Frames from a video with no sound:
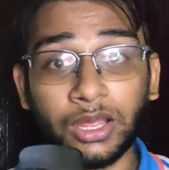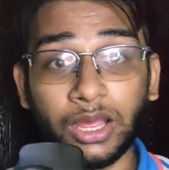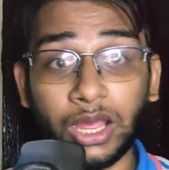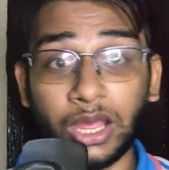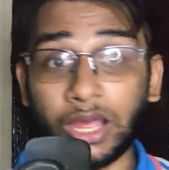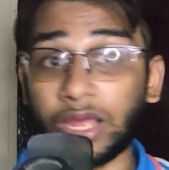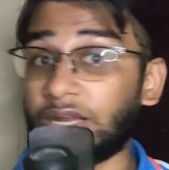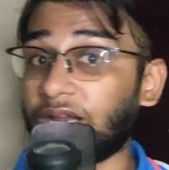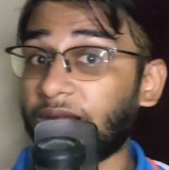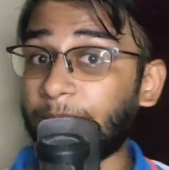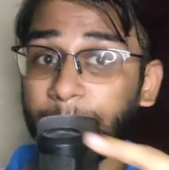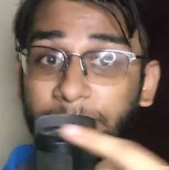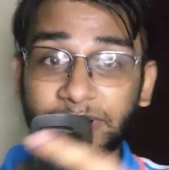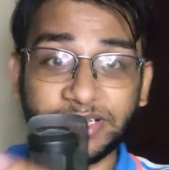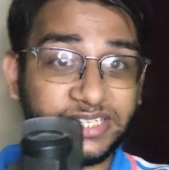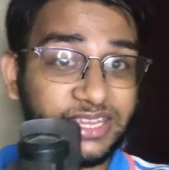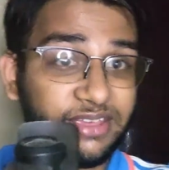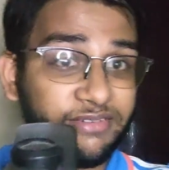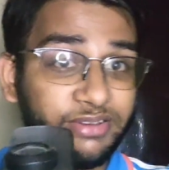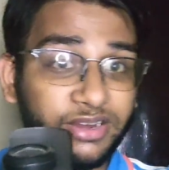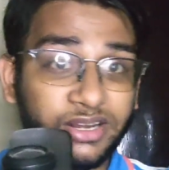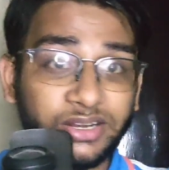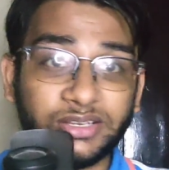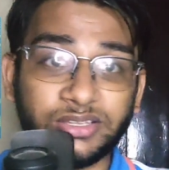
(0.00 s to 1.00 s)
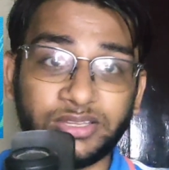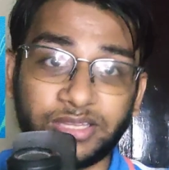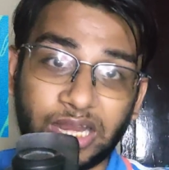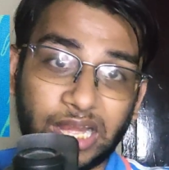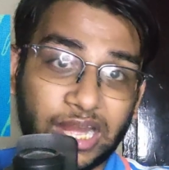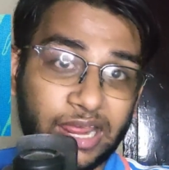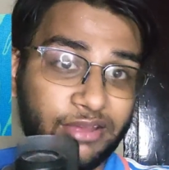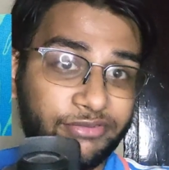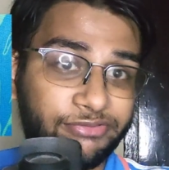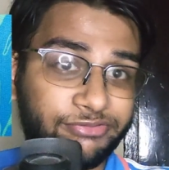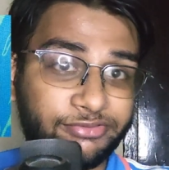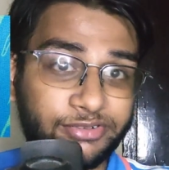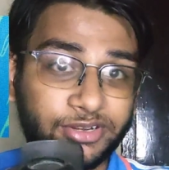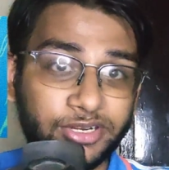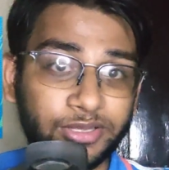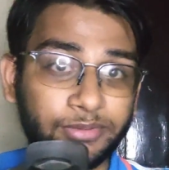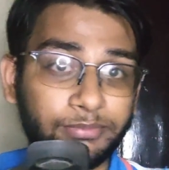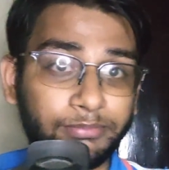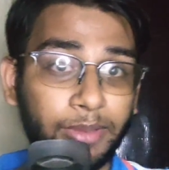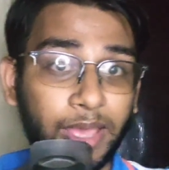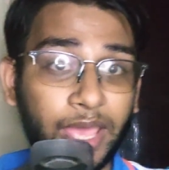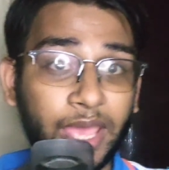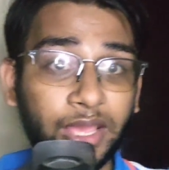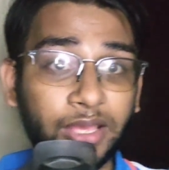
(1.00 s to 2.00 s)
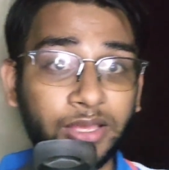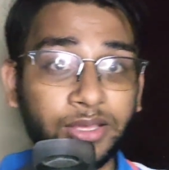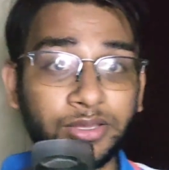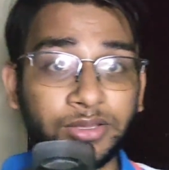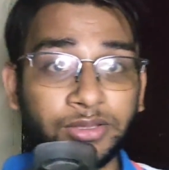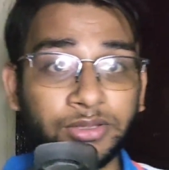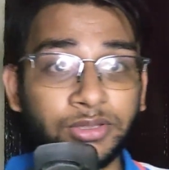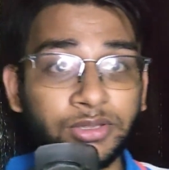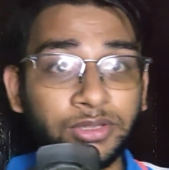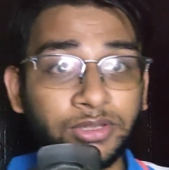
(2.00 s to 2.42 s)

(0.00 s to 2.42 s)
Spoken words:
Number 7, the left back.